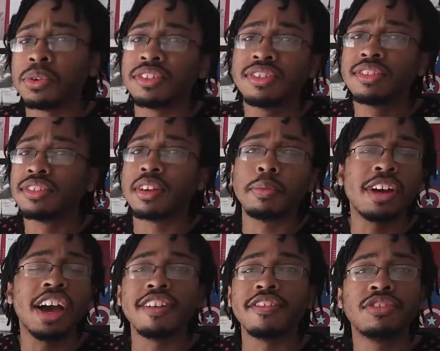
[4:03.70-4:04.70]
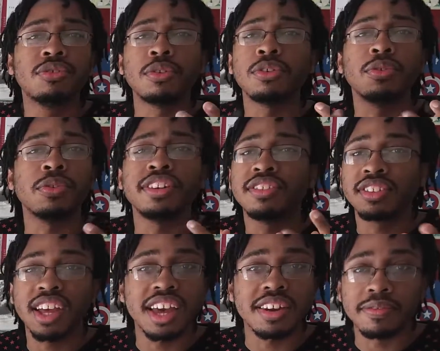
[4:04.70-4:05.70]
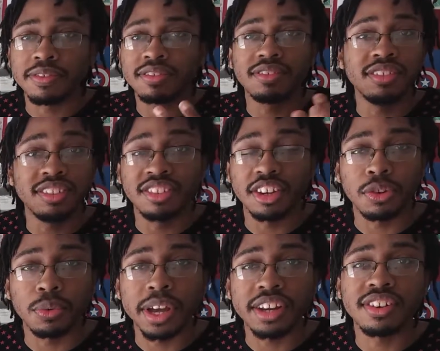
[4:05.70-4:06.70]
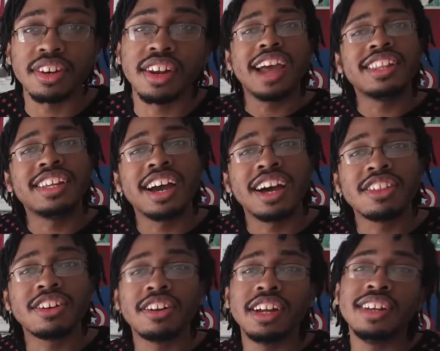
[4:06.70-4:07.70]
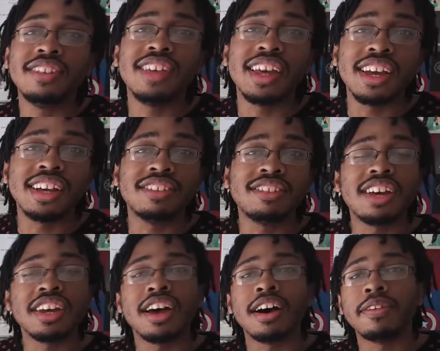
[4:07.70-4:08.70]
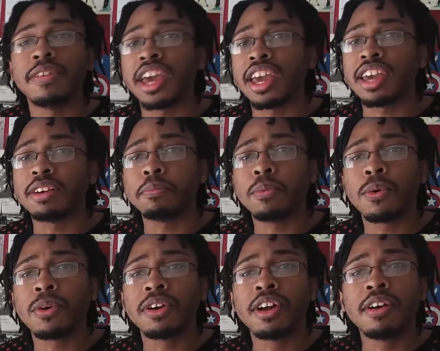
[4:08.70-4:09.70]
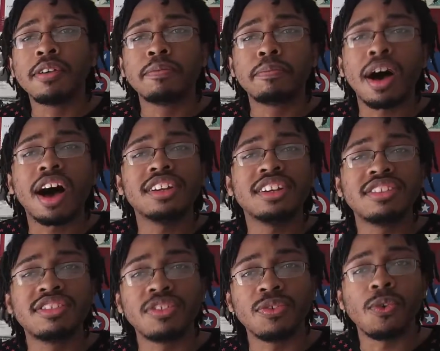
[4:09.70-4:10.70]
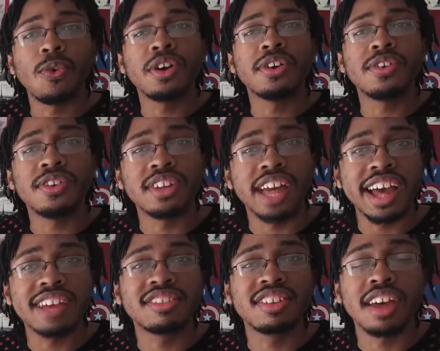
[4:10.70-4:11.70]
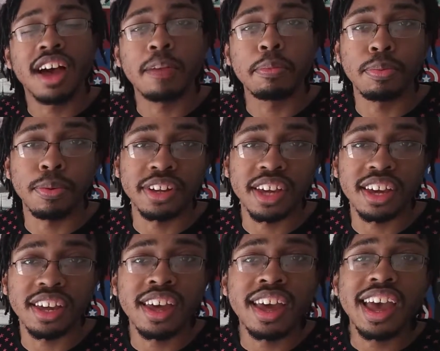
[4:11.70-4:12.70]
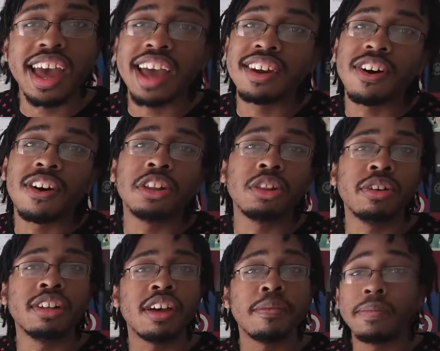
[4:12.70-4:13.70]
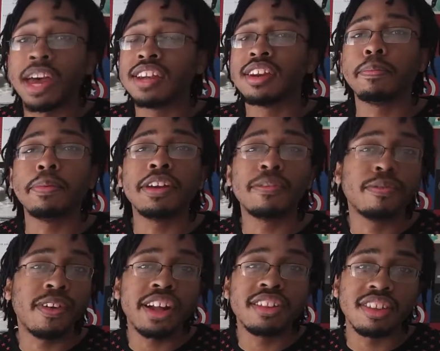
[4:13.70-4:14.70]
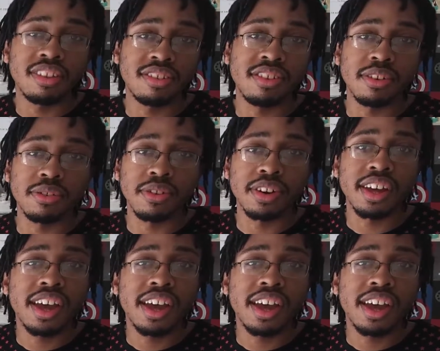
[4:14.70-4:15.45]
or some kind of sorceress kind of situation, and the other is a son of a more polished royal-esque upbringing. And all 3 of them ended up being friends as children.